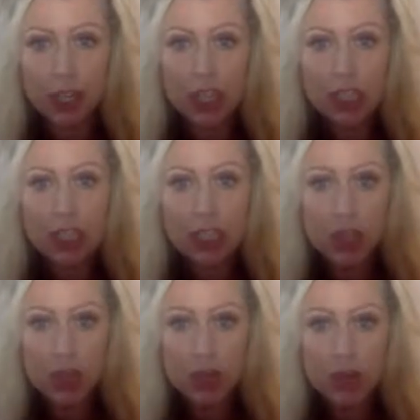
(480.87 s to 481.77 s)

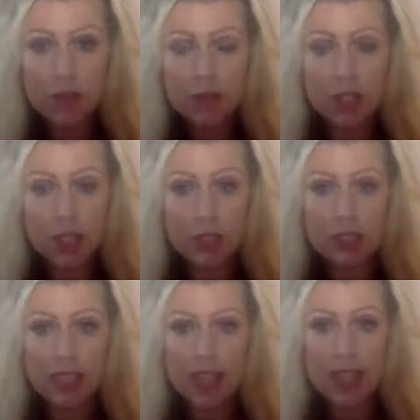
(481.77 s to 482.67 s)
So if you
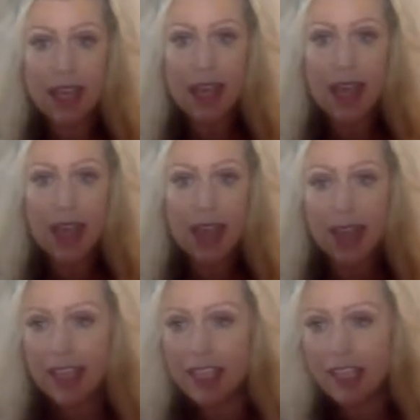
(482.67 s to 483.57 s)
say,
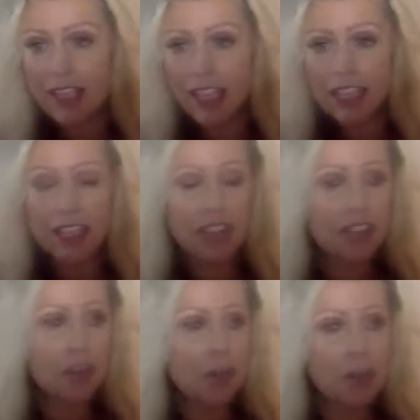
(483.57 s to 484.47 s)
hey, nothing
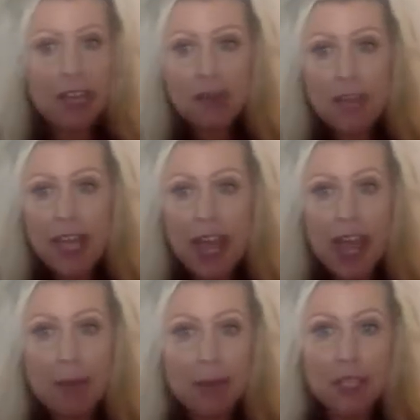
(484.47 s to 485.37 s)
would make me
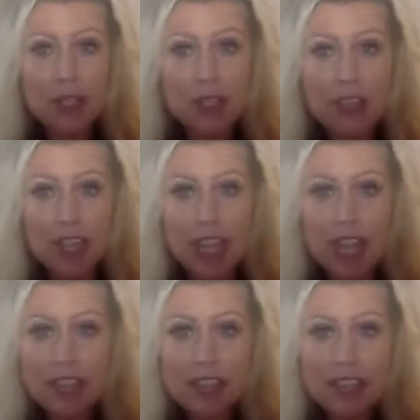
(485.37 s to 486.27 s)
happier than
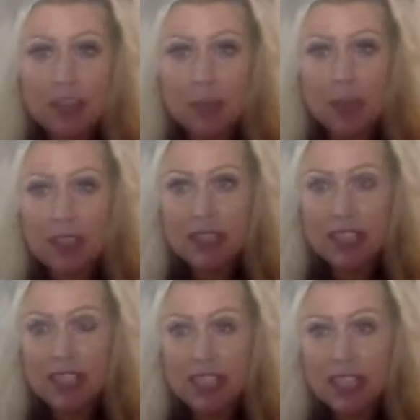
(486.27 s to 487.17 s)
us
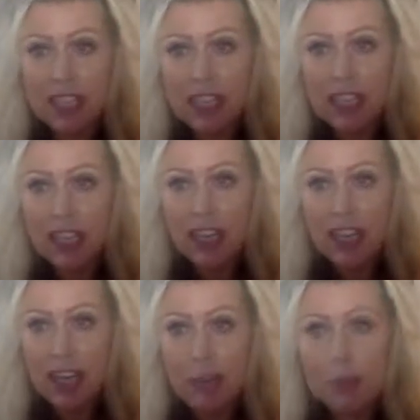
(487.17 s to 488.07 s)
spending
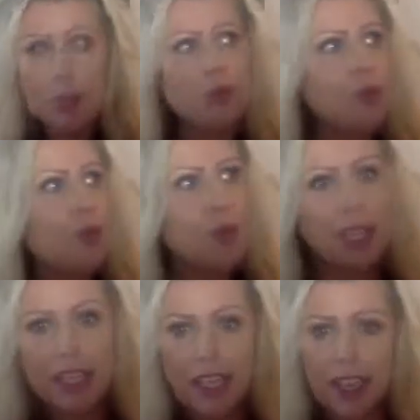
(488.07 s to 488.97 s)
a beautiful
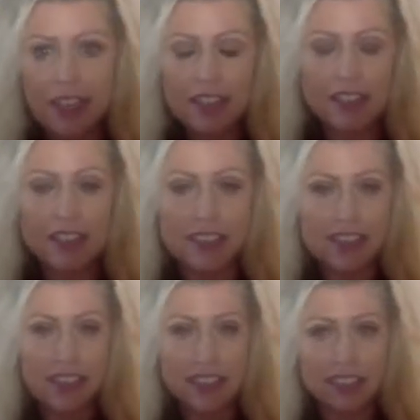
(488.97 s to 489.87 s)
weekend
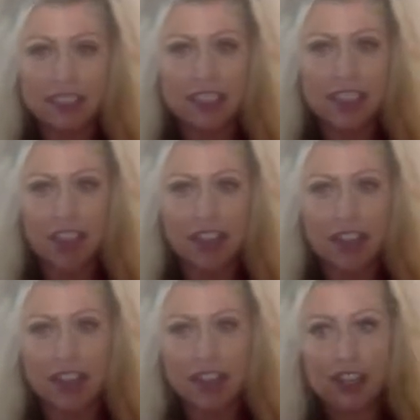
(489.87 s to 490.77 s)

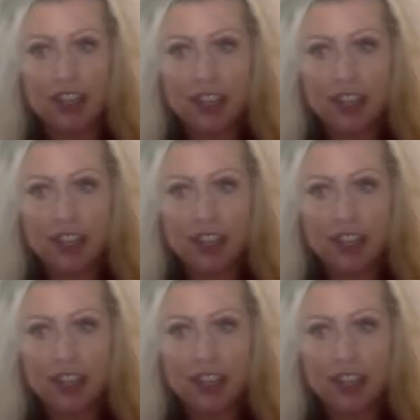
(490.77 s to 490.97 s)
together,